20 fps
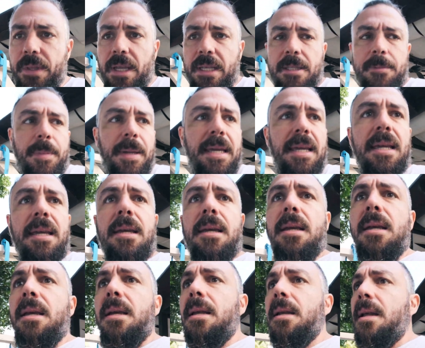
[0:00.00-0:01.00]
It's
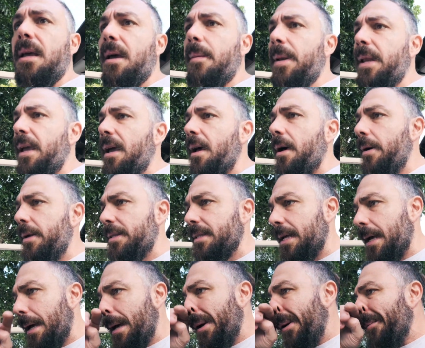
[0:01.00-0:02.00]
been how many hours
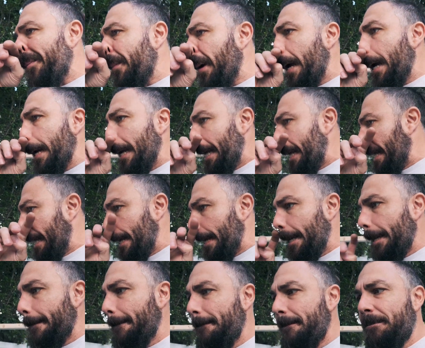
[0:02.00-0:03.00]
now?
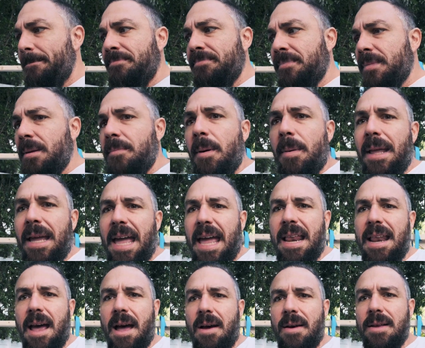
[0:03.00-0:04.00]
Probably like
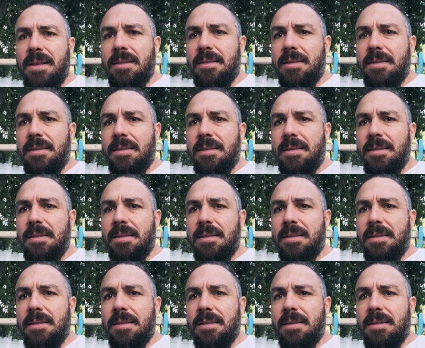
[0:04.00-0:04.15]
8 hours.